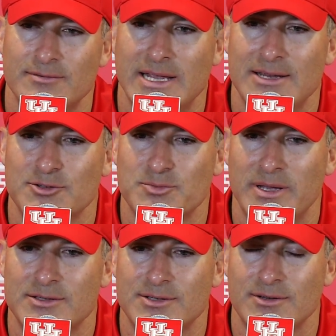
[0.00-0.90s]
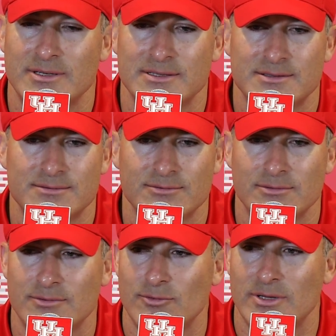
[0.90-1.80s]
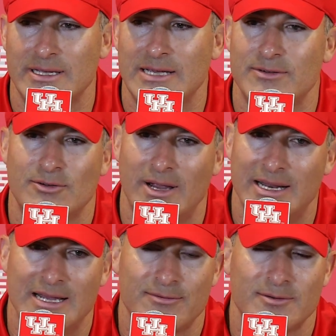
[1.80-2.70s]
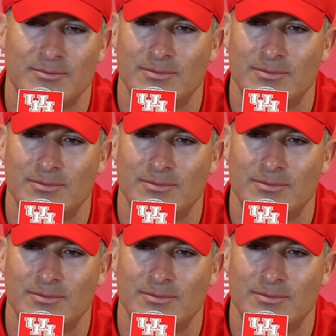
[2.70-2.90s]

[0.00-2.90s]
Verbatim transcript: of Daniel Spencer and is really given great effort,